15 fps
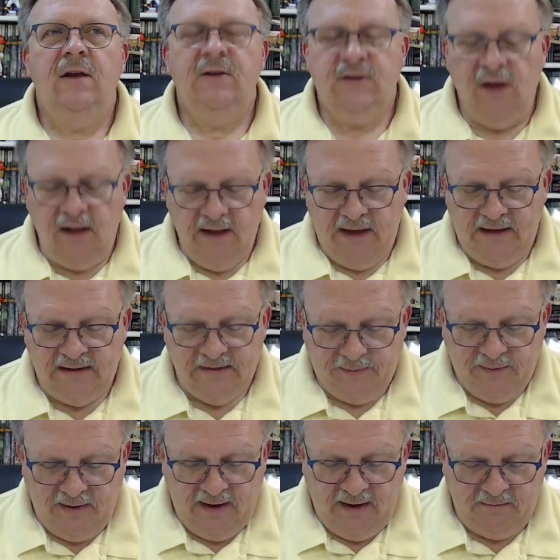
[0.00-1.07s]
Saul has a
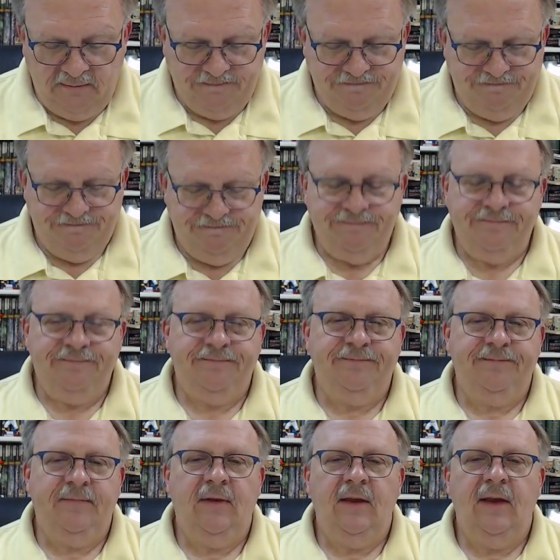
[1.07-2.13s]
problem.
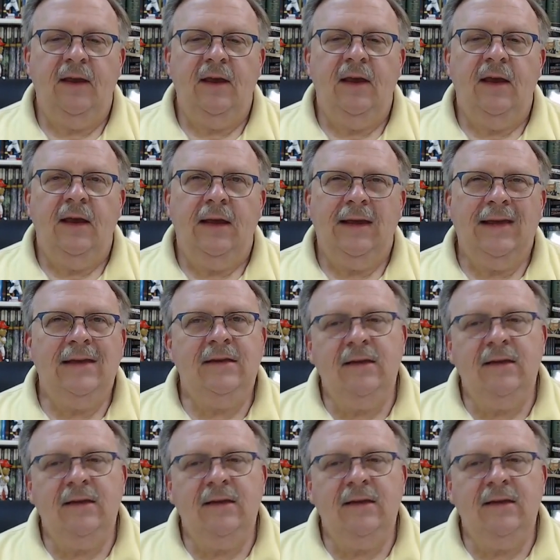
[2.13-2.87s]
He